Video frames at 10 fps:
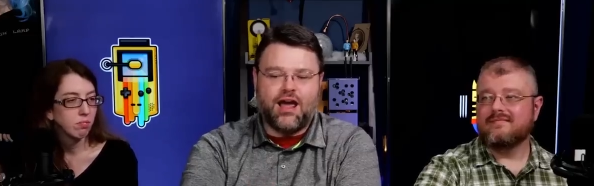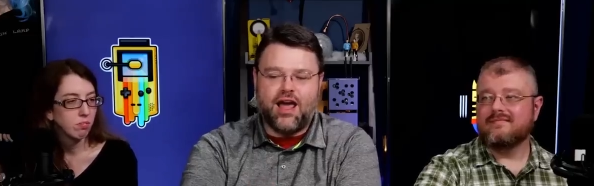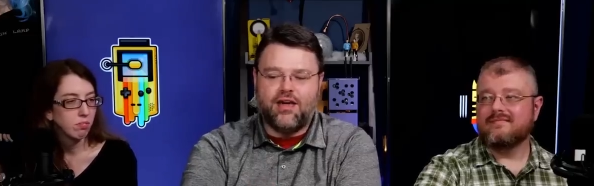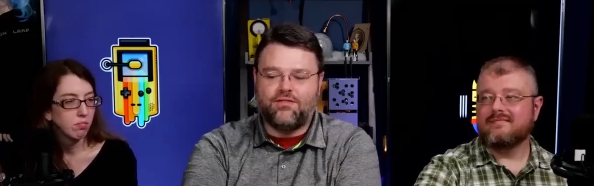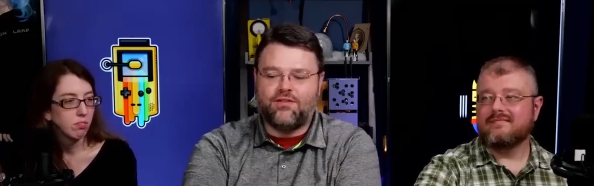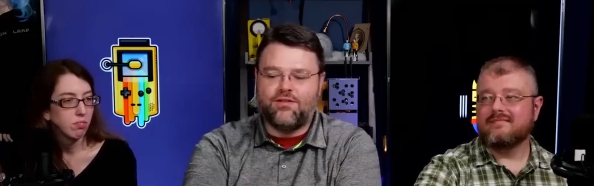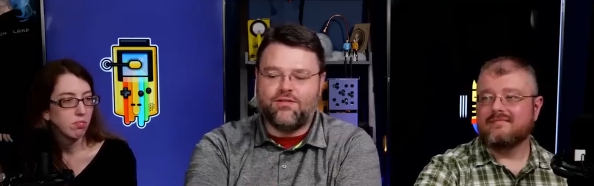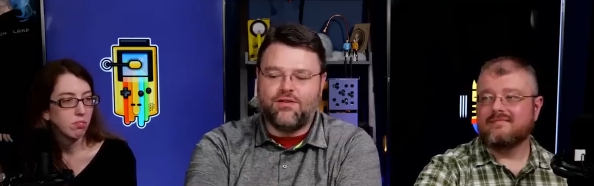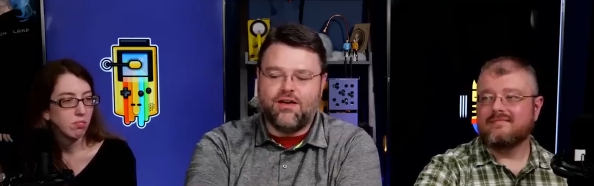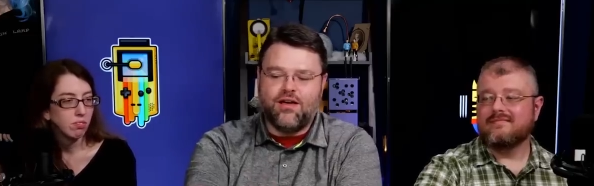Speaker 1: And
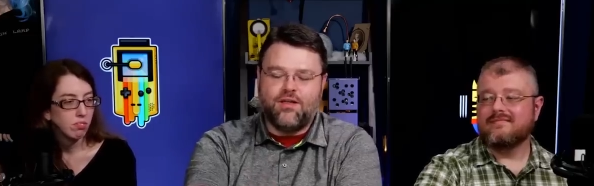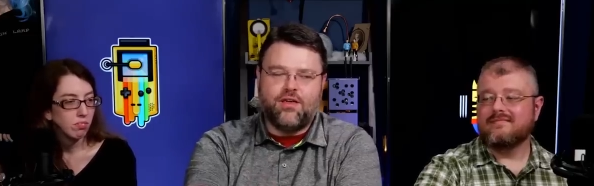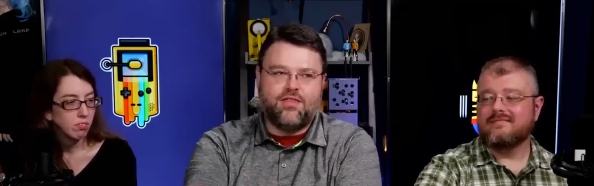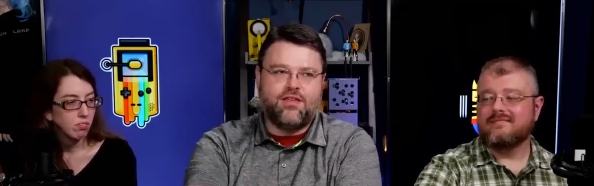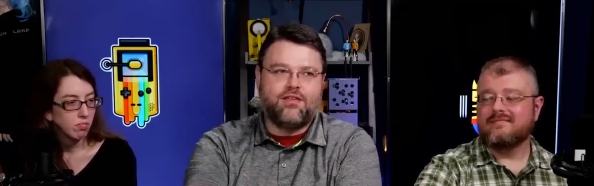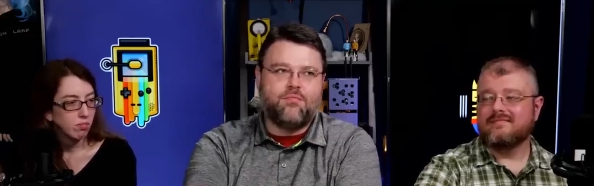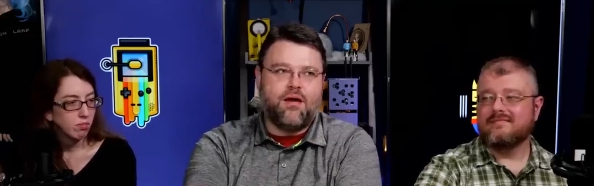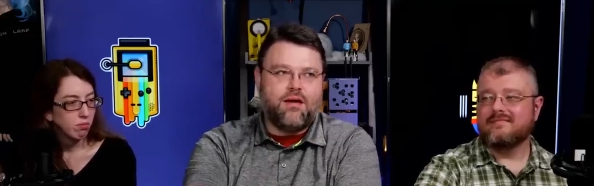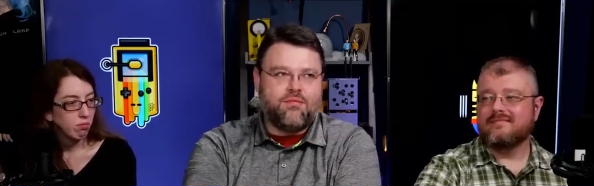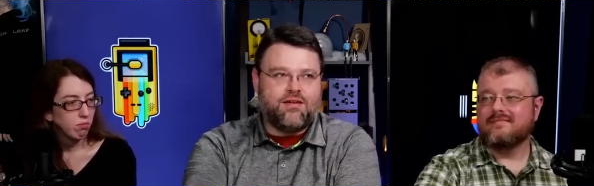so they think that
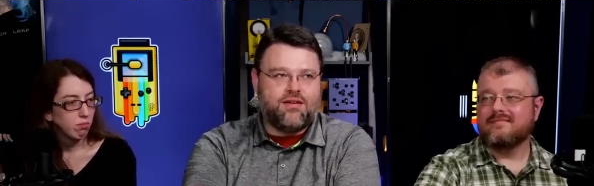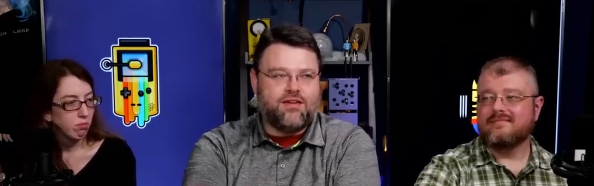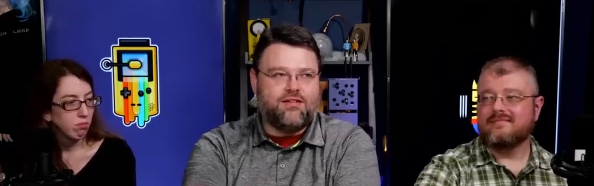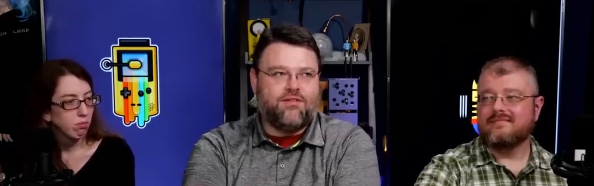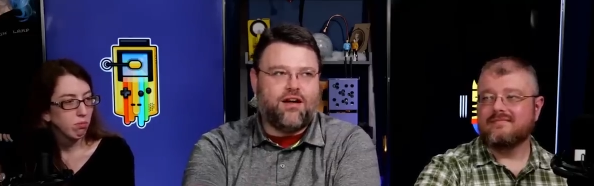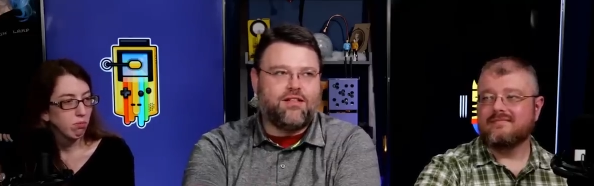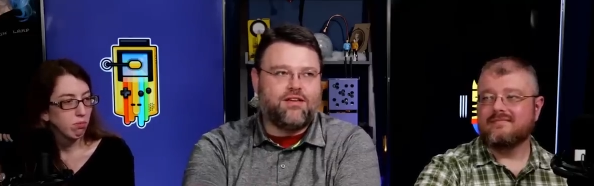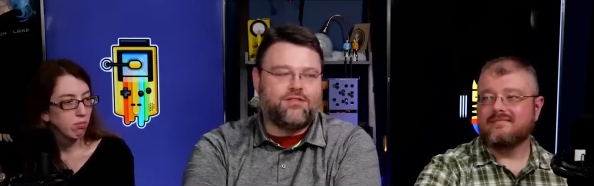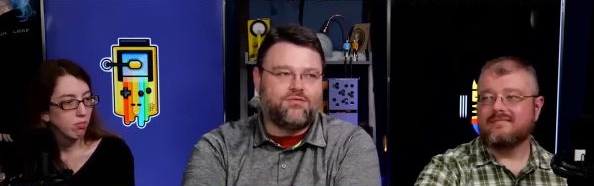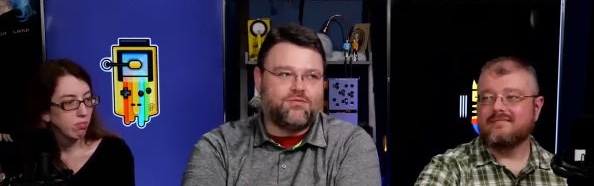maybe he
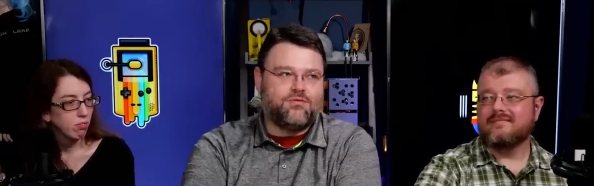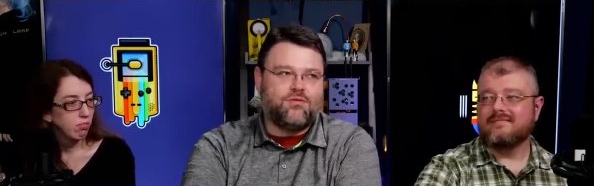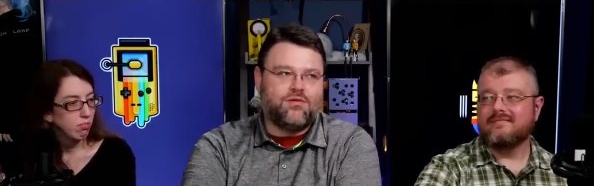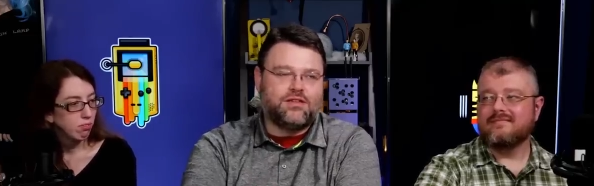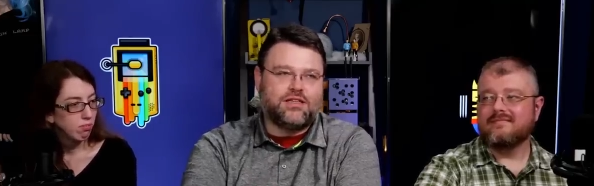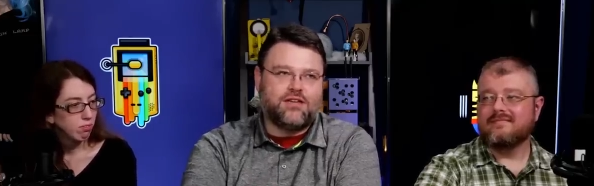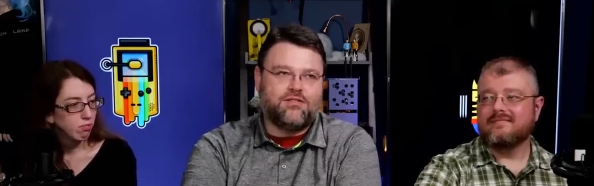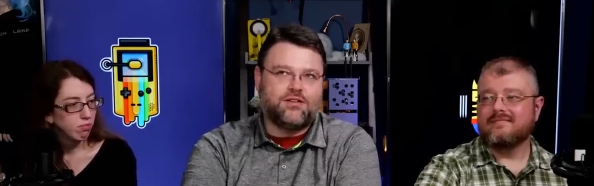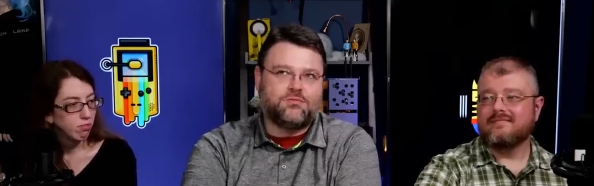violated the rule where it's like you're